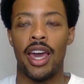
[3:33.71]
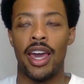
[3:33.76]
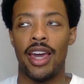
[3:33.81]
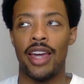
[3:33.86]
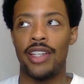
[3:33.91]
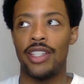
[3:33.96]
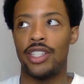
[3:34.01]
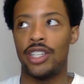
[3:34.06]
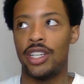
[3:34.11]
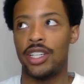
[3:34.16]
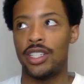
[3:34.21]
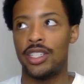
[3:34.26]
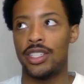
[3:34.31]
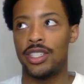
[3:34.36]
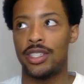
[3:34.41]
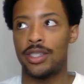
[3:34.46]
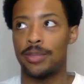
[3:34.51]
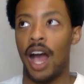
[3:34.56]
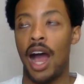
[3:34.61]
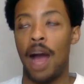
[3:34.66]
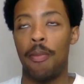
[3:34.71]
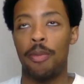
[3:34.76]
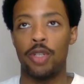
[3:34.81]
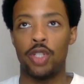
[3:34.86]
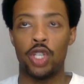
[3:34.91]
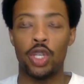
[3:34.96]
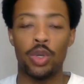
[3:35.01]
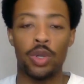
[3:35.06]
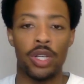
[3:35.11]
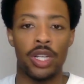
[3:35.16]
and just
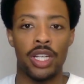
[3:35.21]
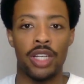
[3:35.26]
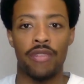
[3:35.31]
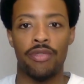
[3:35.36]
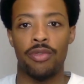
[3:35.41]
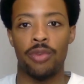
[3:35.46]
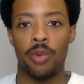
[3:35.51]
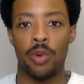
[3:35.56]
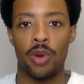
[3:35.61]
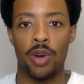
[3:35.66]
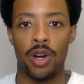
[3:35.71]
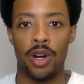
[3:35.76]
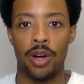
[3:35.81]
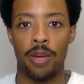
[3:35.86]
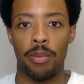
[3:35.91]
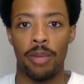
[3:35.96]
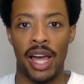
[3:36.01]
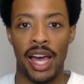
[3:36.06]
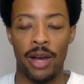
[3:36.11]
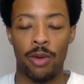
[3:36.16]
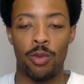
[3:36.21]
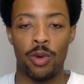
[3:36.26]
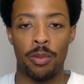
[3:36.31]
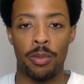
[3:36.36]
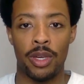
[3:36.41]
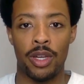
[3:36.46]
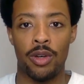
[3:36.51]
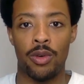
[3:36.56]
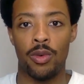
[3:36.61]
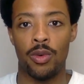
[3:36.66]
opportunity for Black
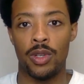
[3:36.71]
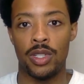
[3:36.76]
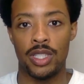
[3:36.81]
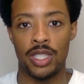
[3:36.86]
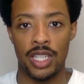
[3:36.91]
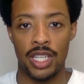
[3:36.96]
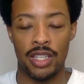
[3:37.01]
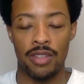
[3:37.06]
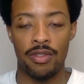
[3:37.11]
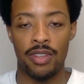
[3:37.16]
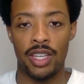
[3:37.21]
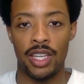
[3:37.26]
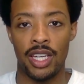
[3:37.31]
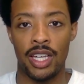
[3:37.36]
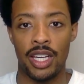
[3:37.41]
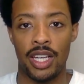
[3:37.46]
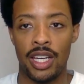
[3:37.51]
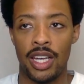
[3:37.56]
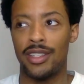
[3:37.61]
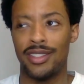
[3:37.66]
women on TV.